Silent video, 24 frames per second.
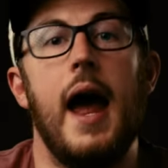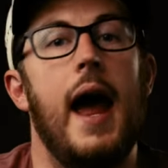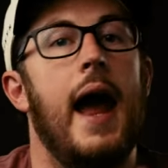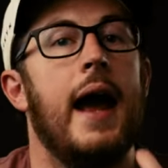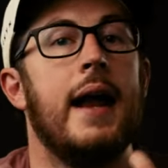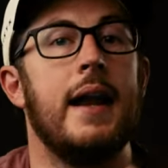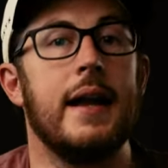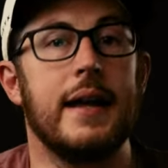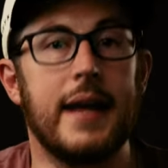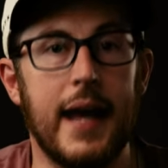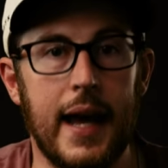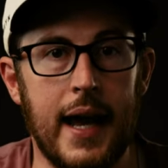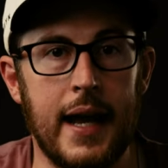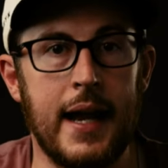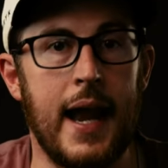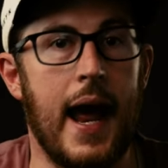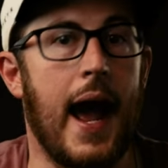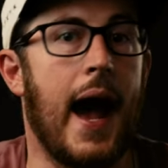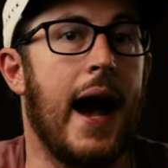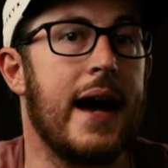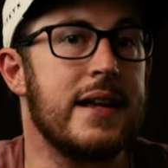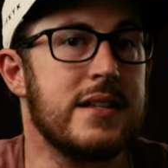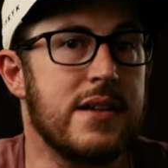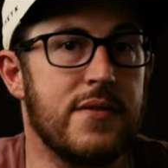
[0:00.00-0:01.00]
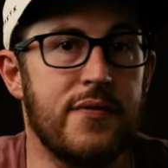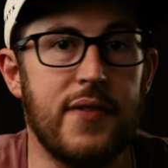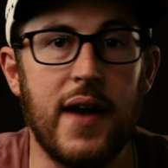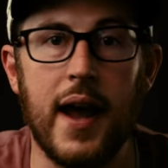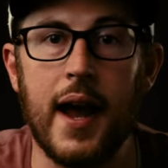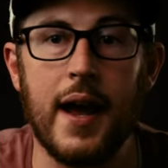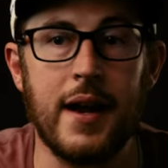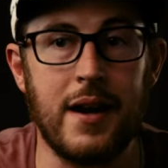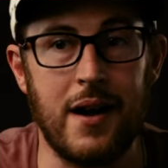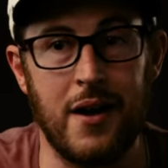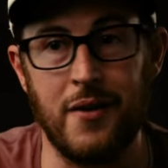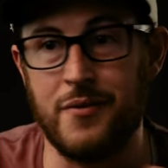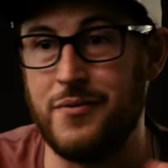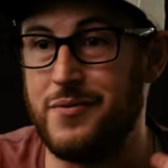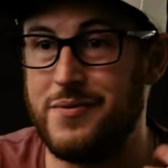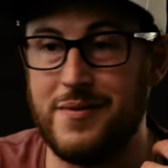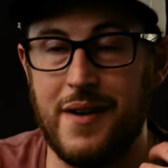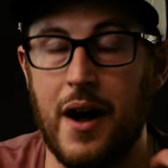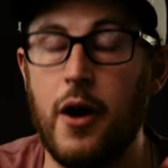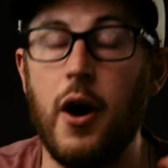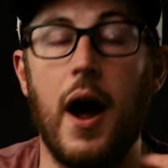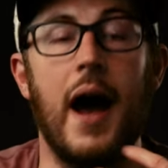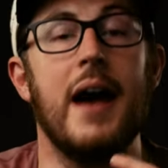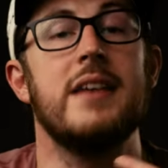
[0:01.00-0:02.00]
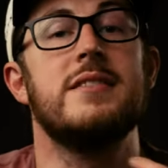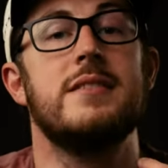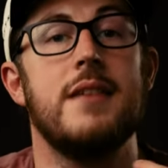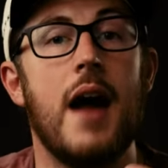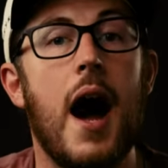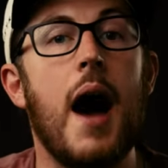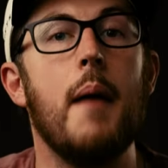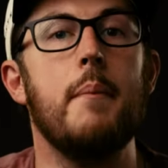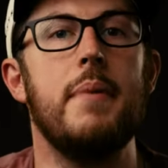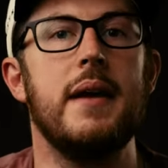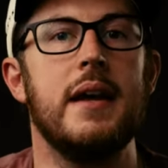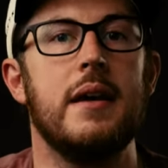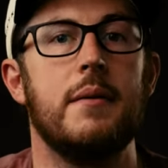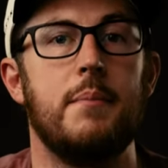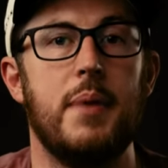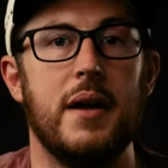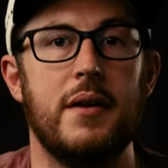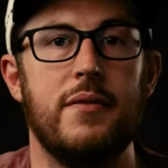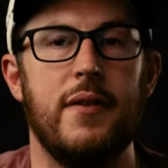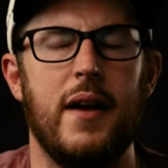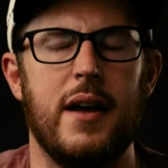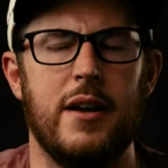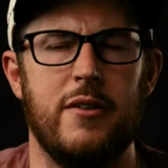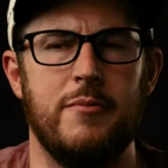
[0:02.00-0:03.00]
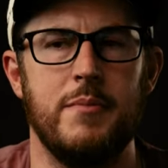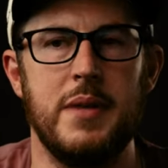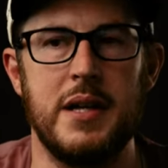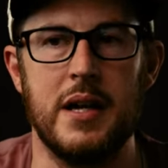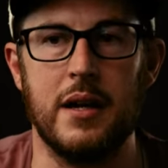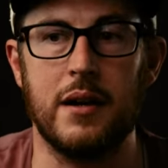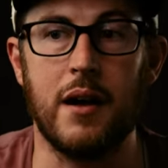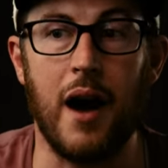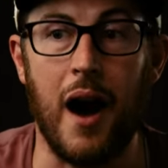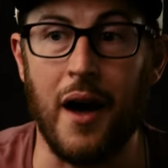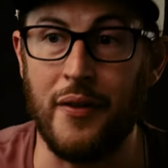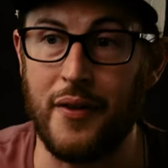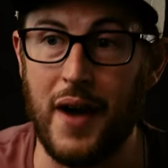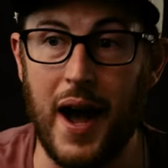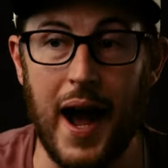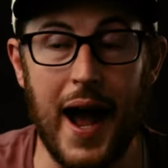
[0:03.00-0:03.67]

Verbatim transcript: And again, as not being a big fan of Mia Goth,